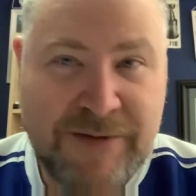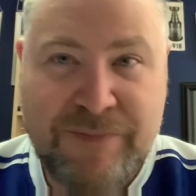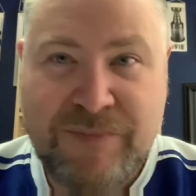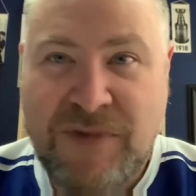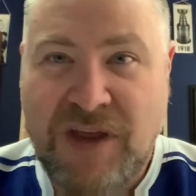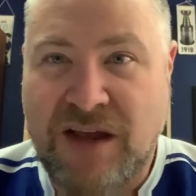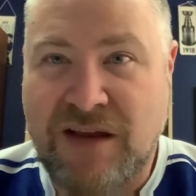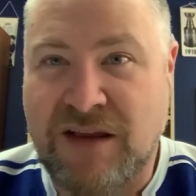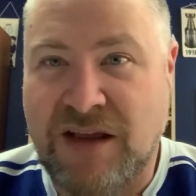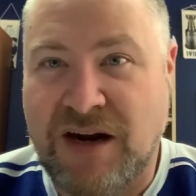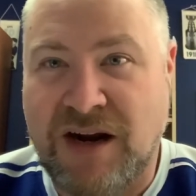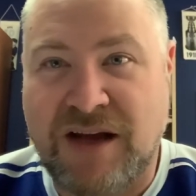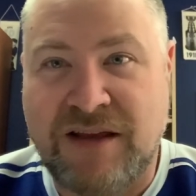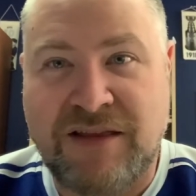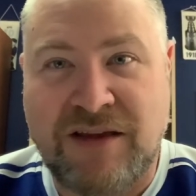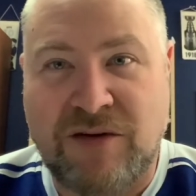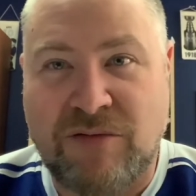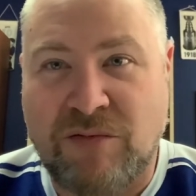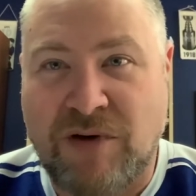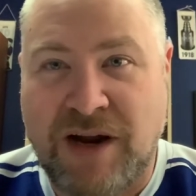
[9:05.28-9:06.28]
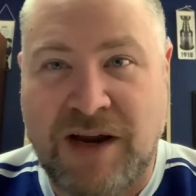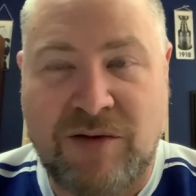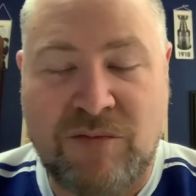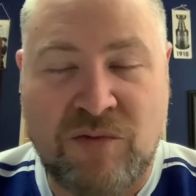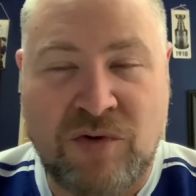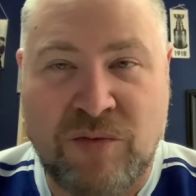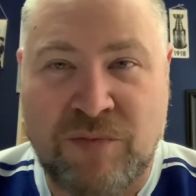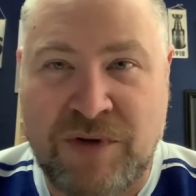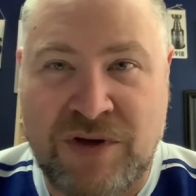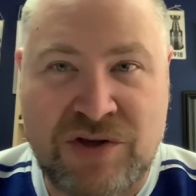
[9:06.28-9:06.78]
And then I think Wright
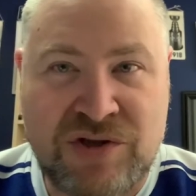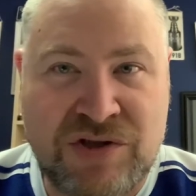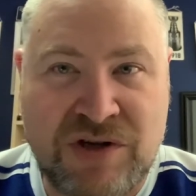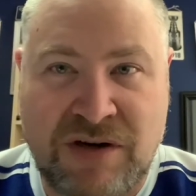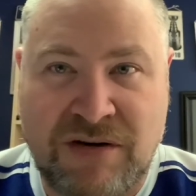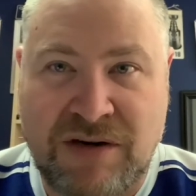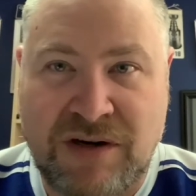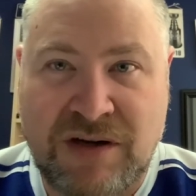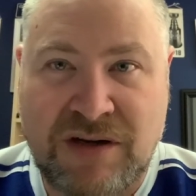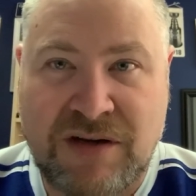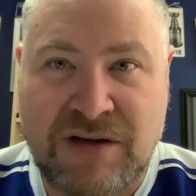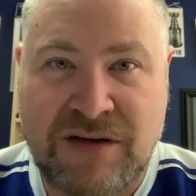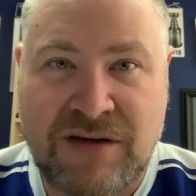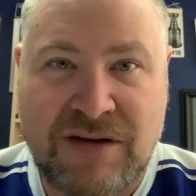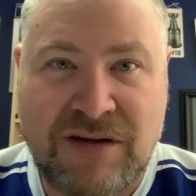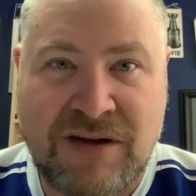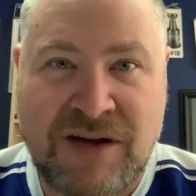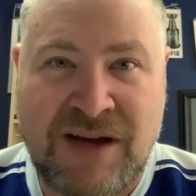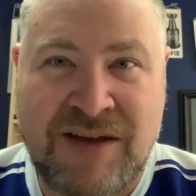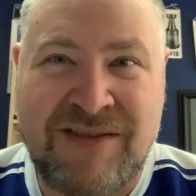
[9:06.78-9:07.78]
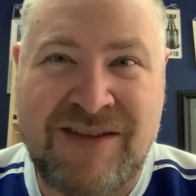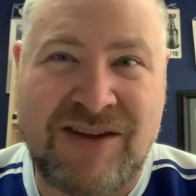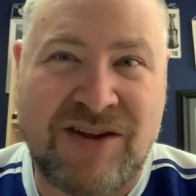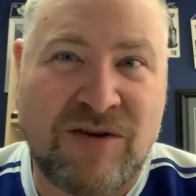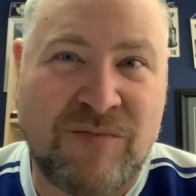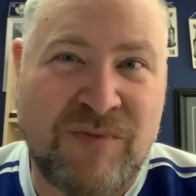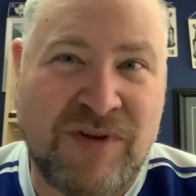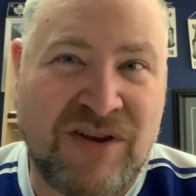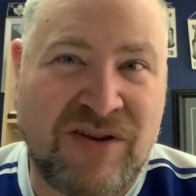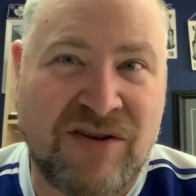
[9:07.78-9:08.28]
will beat Sharik. I think it'll
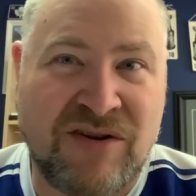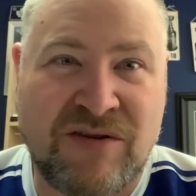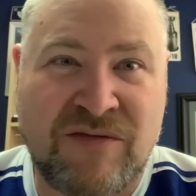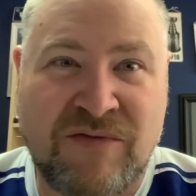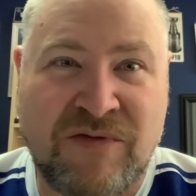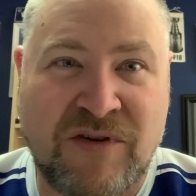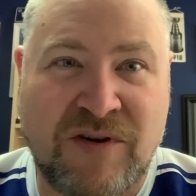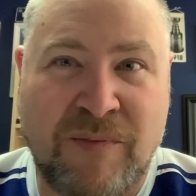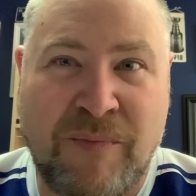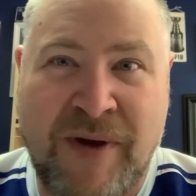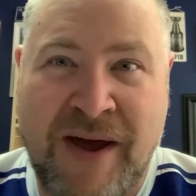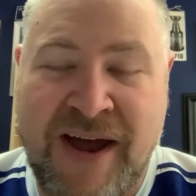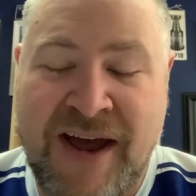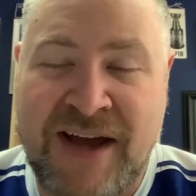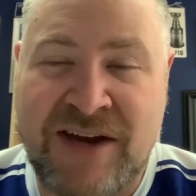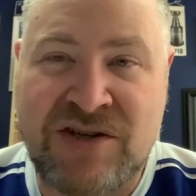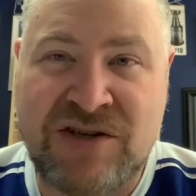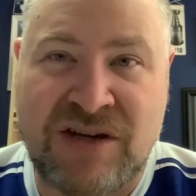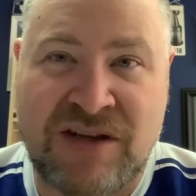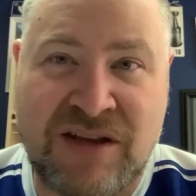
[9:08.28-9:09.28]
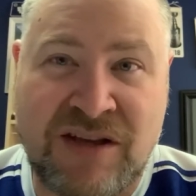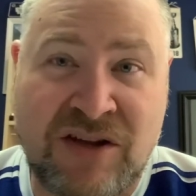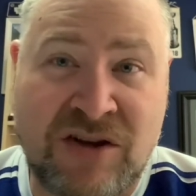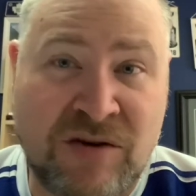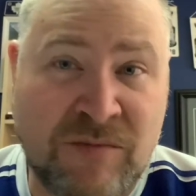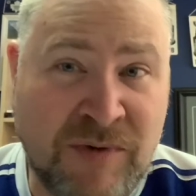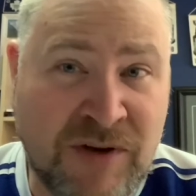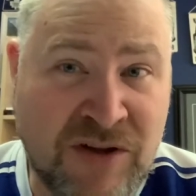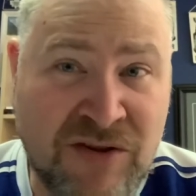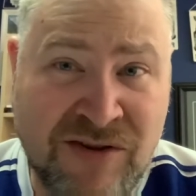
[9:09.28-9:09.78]
be good for a patch. I think it'll
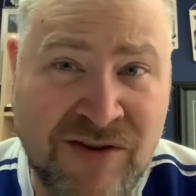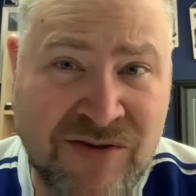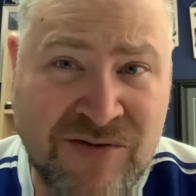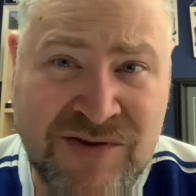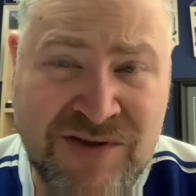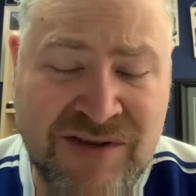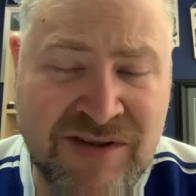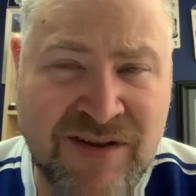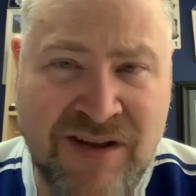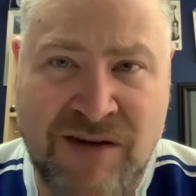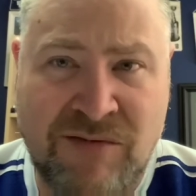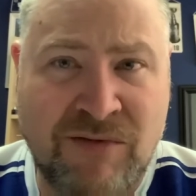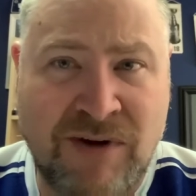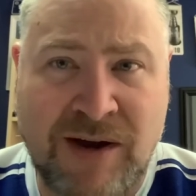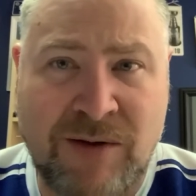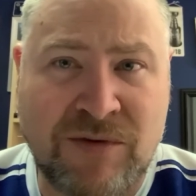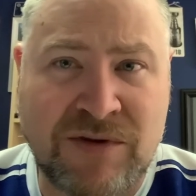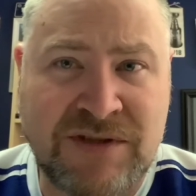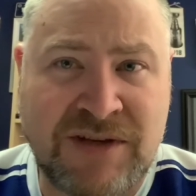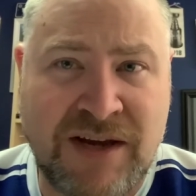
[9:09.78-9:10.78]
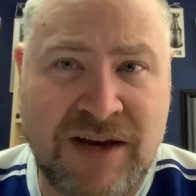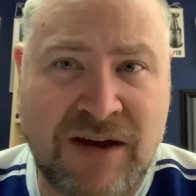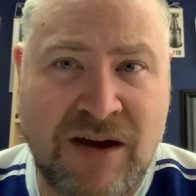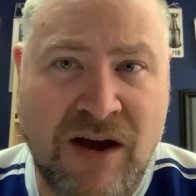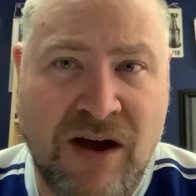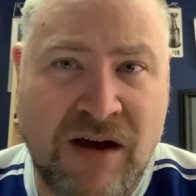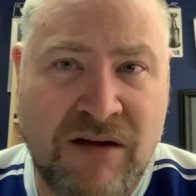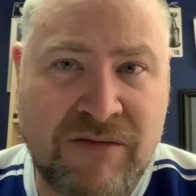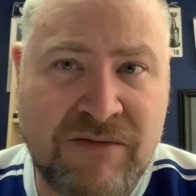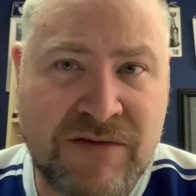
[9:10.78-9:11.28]
be close, and then Wright will take
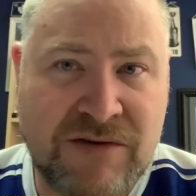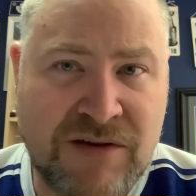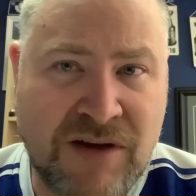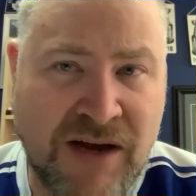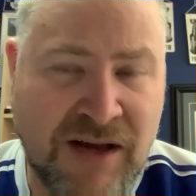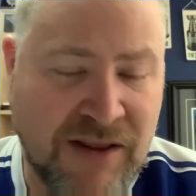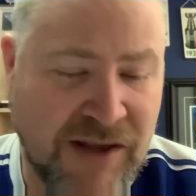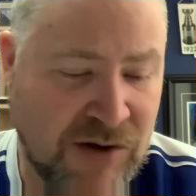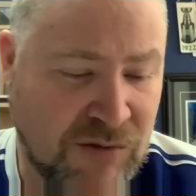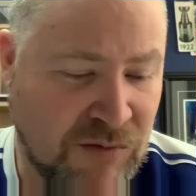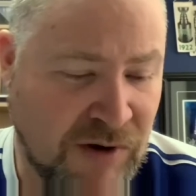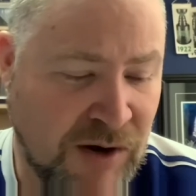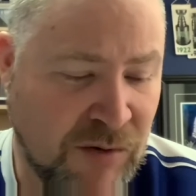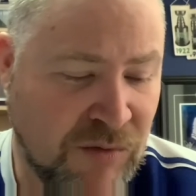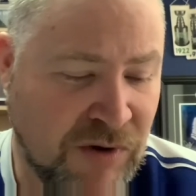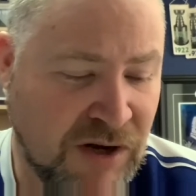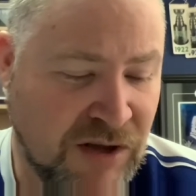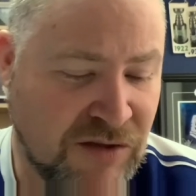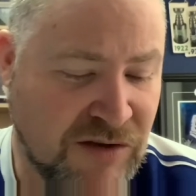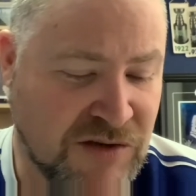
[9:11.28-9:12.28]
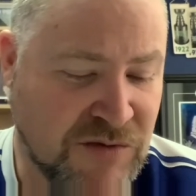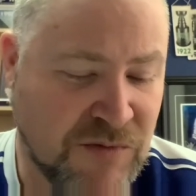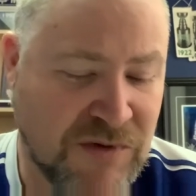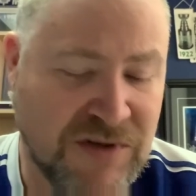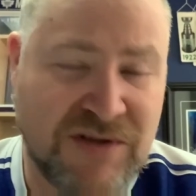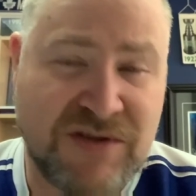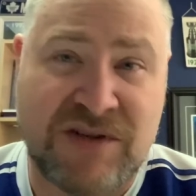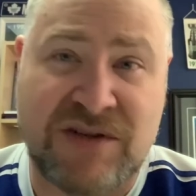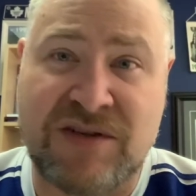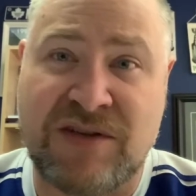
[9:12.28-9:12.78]
off. I like Wright winning this one
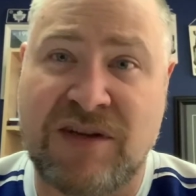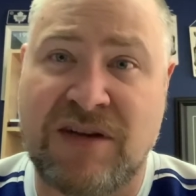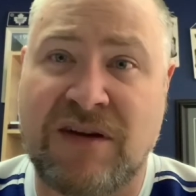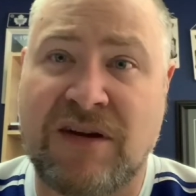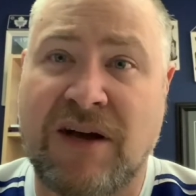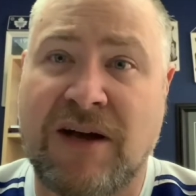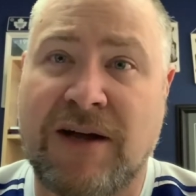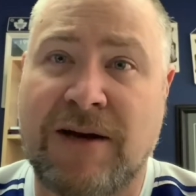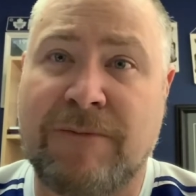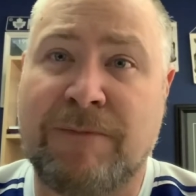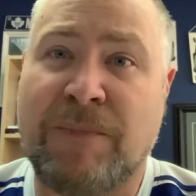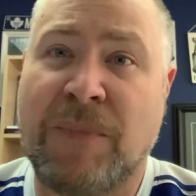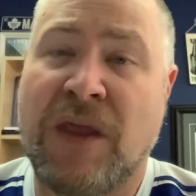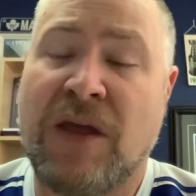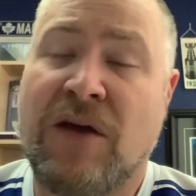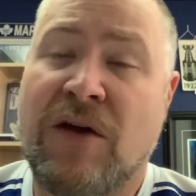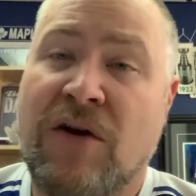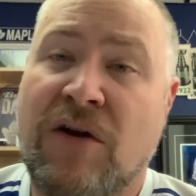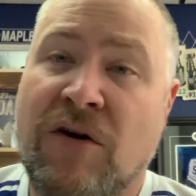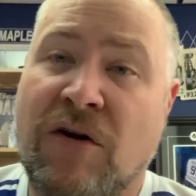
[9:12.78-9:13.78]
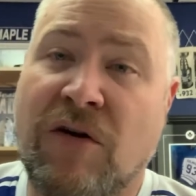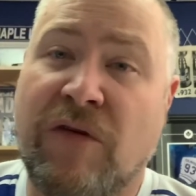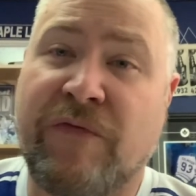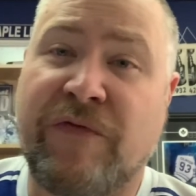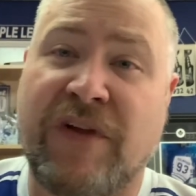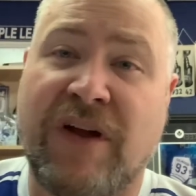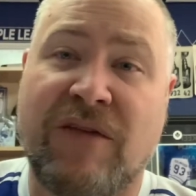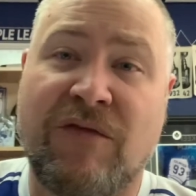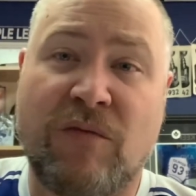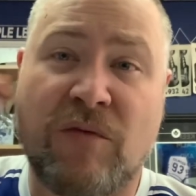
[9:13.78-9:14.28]
16-9.
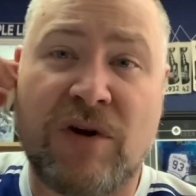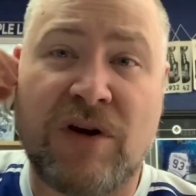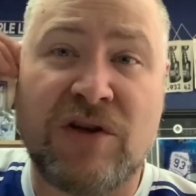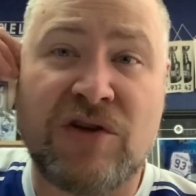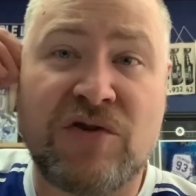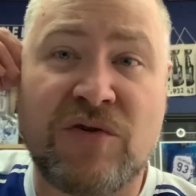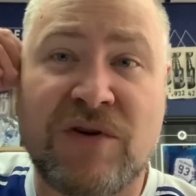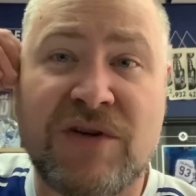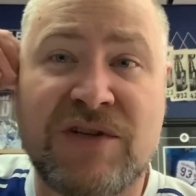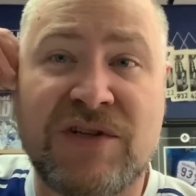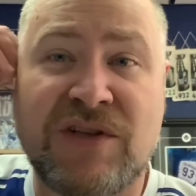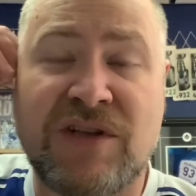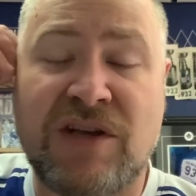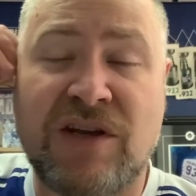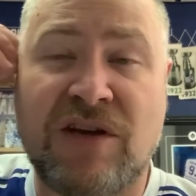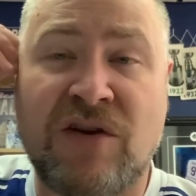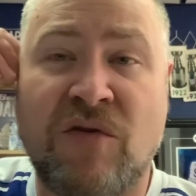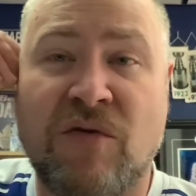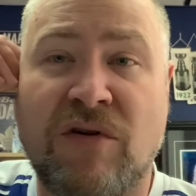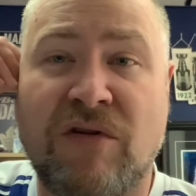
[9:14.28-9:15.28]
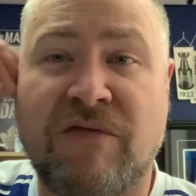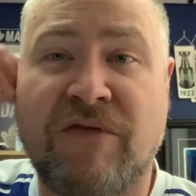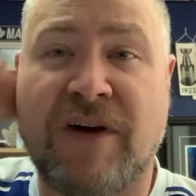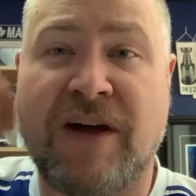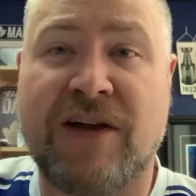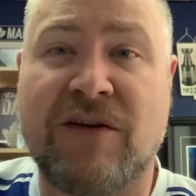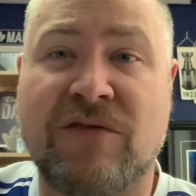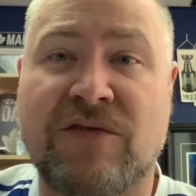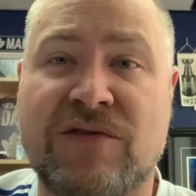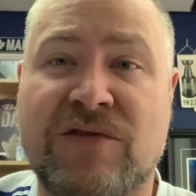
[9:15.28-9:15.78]
Hopefully everyone enjoys the
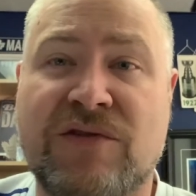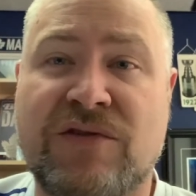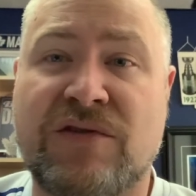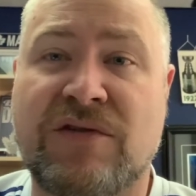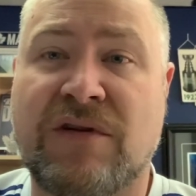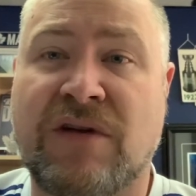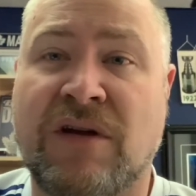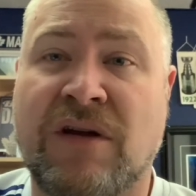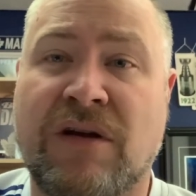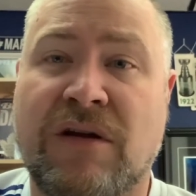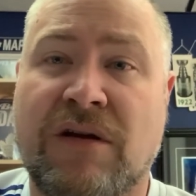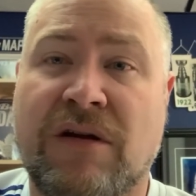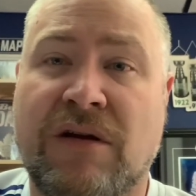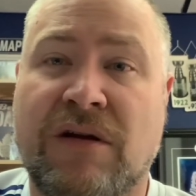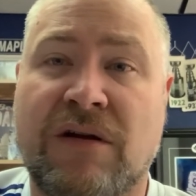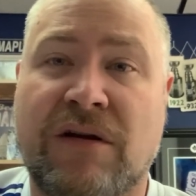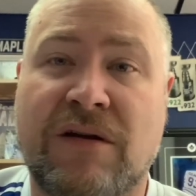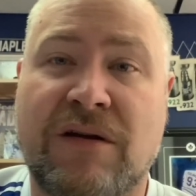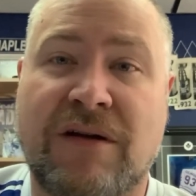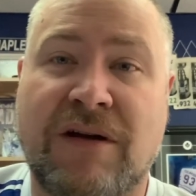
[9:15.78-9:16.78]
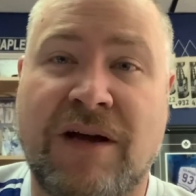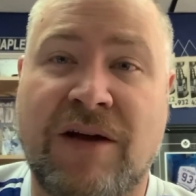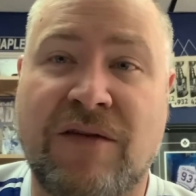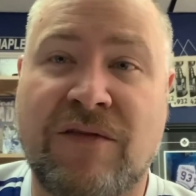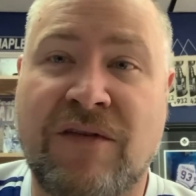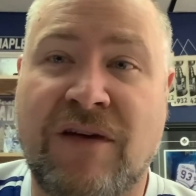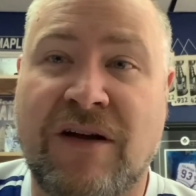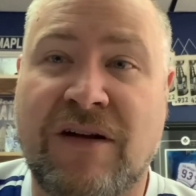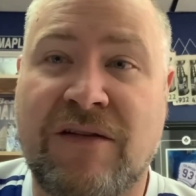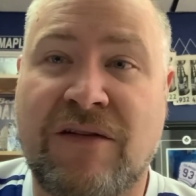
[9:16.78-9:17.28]
quarterfinals. I'll
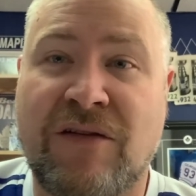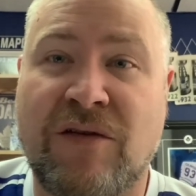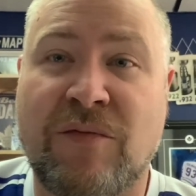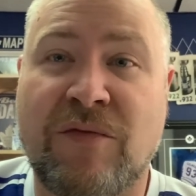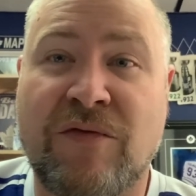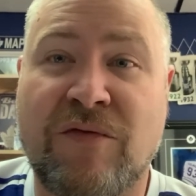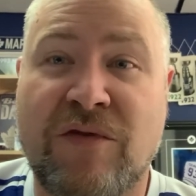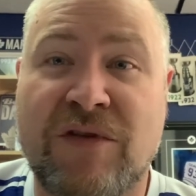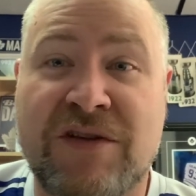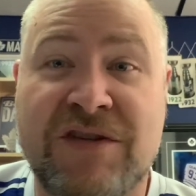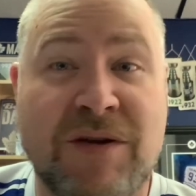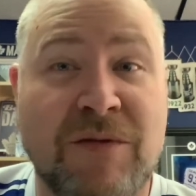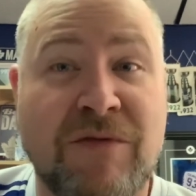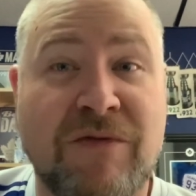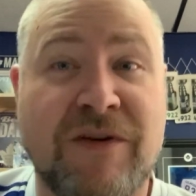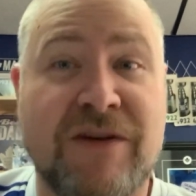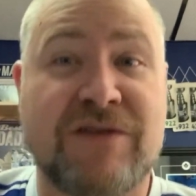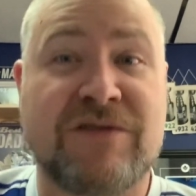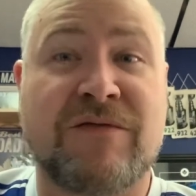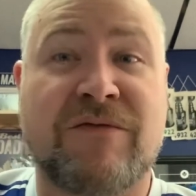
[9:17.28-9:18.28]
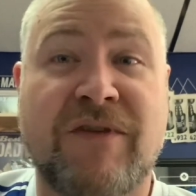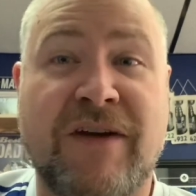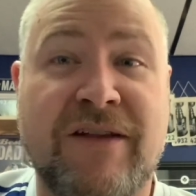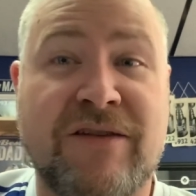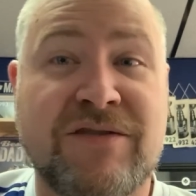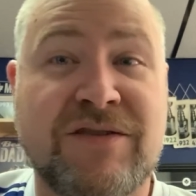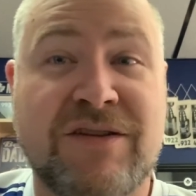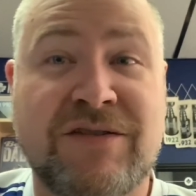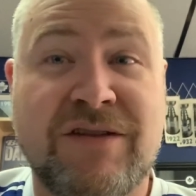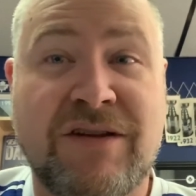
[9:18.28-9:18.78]
talk to you before the semifinals and
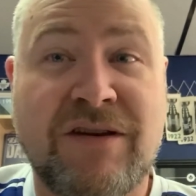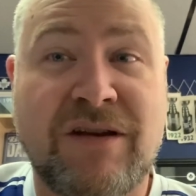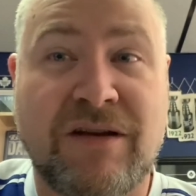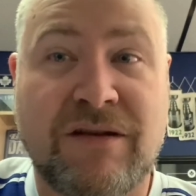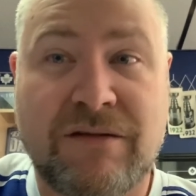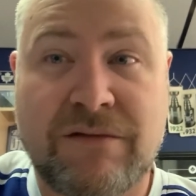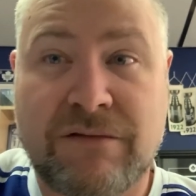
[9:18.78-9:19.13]
finals on Sunday.